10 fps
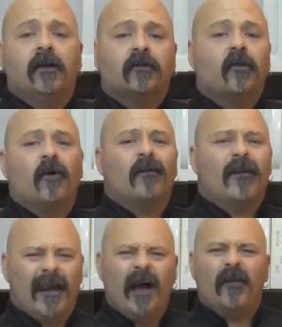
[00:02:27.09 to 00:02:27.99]
So
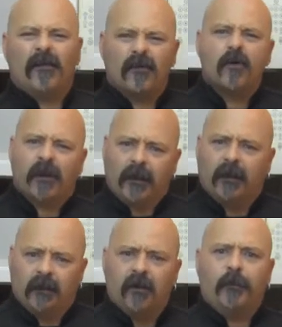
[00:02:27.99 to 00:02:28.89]
they got through
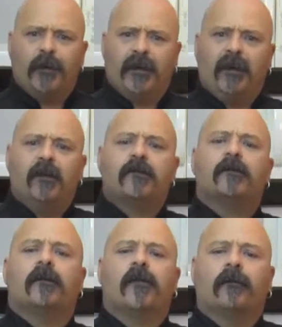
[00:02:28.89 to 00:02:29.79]
it a little bit
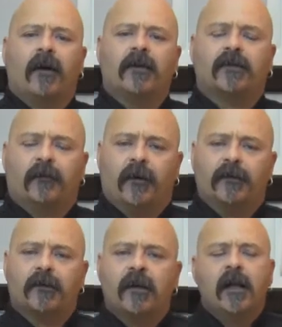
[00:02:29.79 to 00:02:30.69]
easier than the rest of
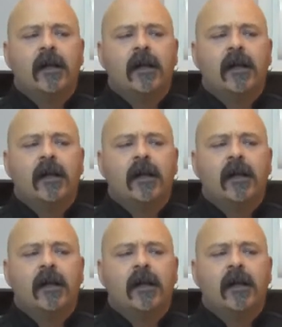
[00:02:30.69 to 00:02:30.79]
us.